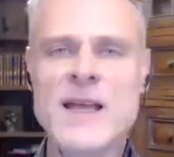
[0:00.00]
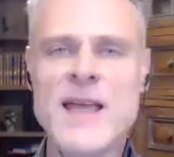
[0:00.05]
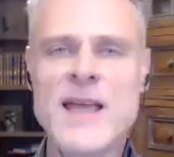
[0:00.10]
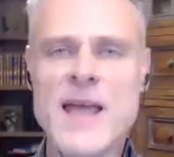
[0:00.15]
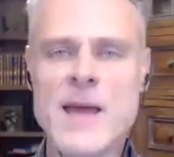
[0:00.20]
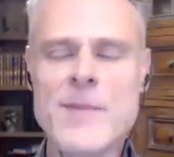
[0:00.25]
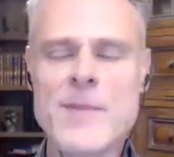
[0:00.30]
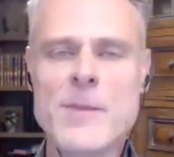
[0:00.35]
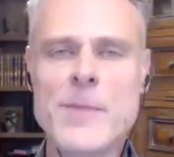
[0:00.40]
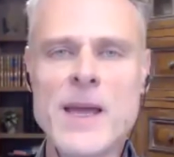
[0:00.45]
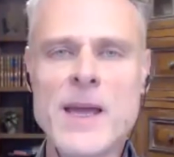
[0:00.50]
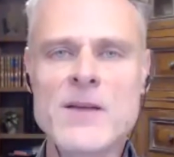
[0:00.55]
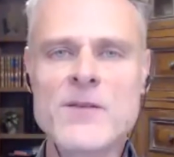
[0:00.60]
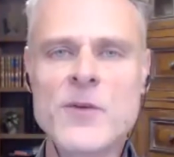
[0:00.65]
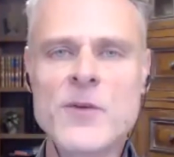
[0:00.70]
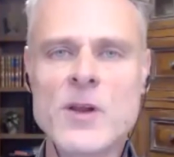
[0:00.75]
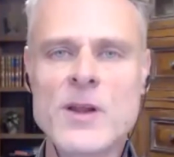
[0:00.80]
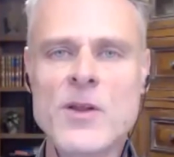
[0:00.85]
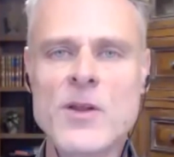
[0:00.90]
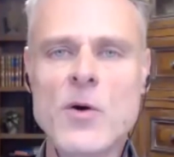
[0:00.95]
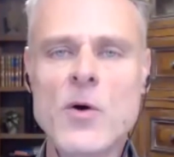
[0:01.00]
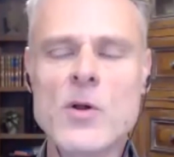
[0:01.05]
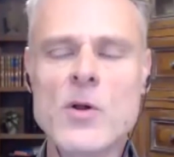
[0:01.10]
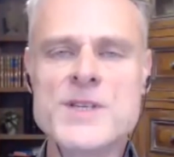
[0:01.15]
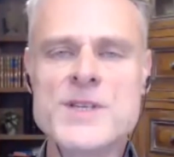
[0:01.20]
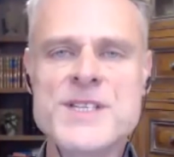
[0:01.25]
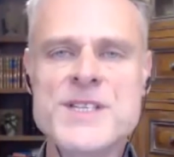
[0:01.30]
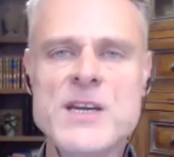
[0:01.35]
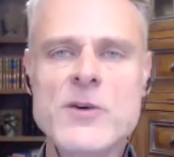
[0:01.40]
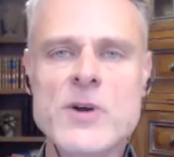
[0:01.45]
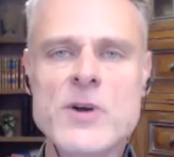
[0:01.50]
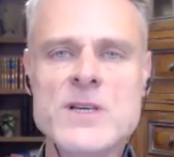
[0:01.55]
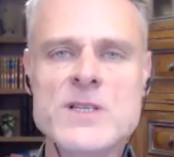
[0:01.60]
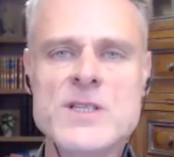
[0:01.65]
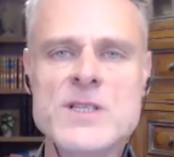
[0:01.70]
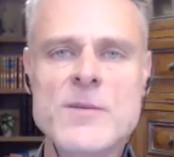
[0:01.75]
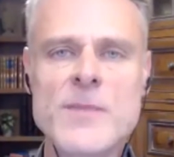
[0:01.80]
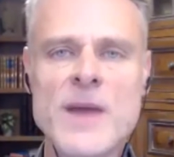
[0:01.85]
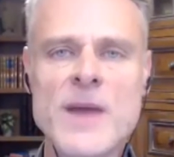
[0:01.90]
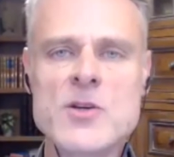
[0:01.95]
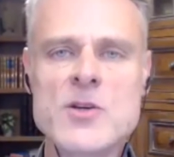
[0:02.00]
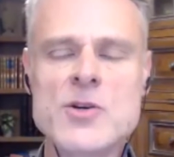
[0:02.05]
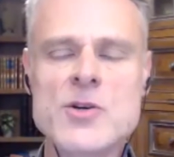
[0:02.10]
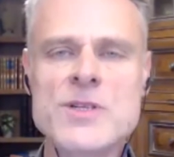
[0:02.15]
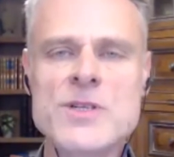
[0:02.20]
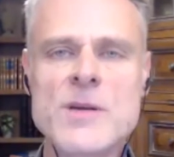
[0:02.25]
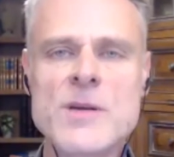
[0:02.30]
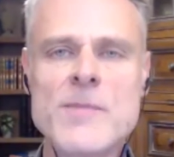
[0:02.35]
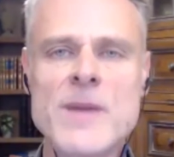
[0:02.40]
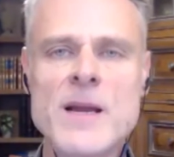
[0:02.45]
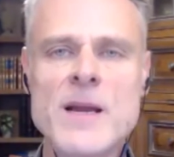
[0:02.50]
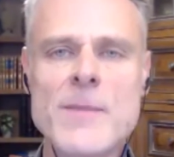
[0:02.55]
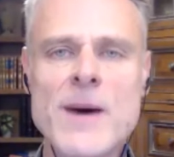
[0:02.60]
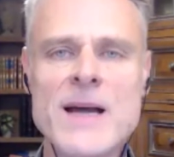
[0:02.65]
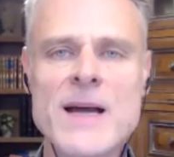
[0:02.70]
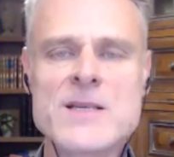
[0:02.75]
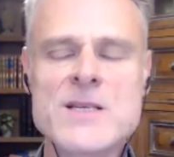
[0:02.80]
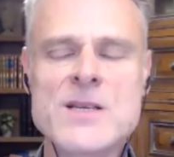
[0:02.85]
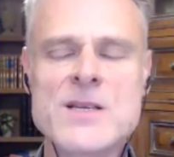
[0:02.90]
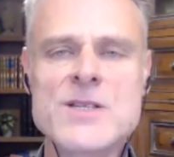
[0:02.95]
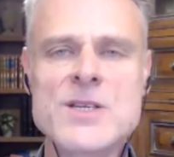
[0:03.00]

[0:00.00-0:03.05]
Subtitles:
can be painful, and the whole secret is to make sure to minimize it.